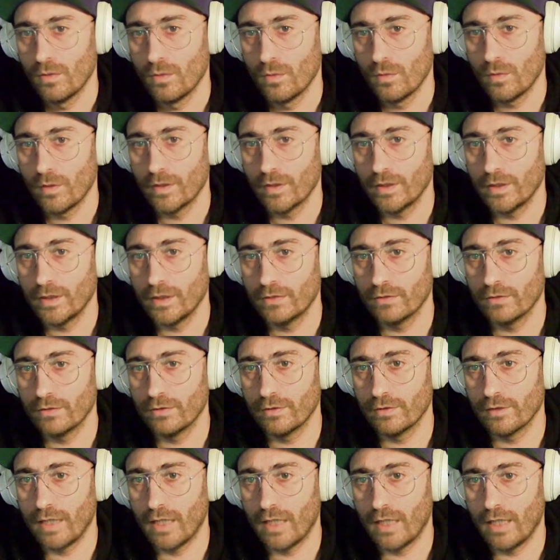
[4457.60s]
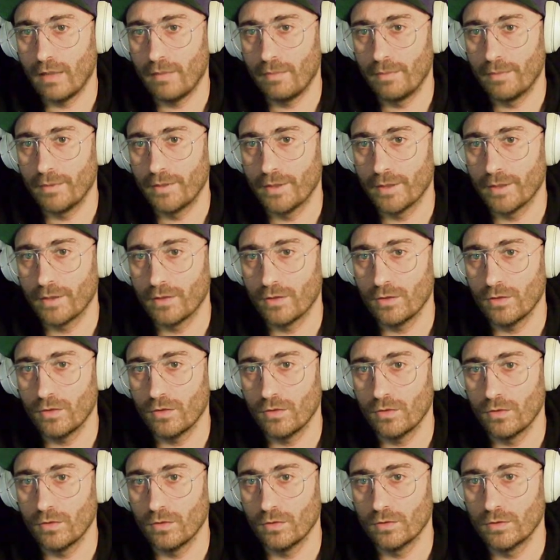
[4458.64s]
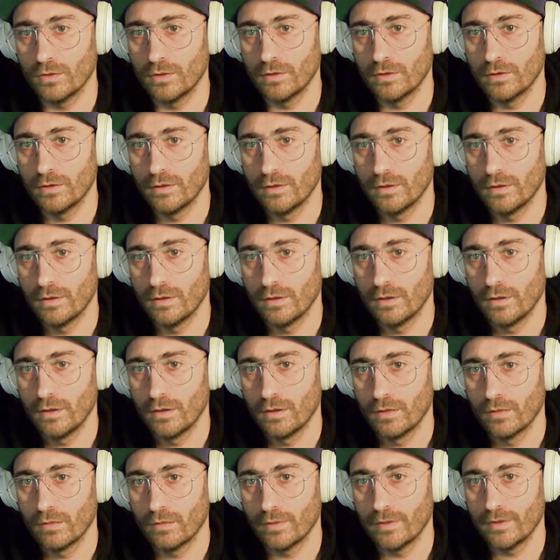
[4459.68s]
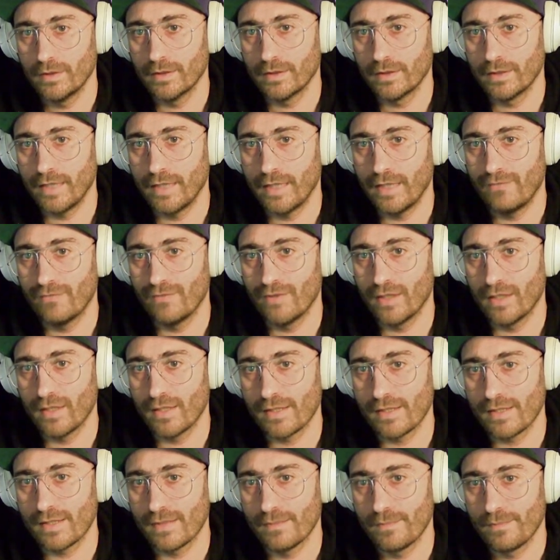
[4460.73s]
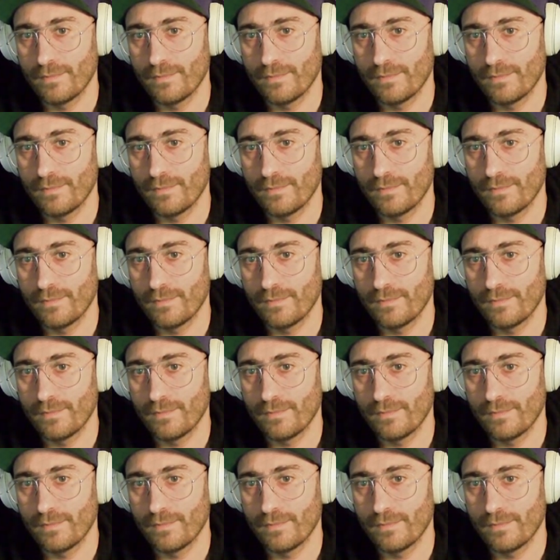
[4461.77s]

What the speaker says: need to grab the code with the canvas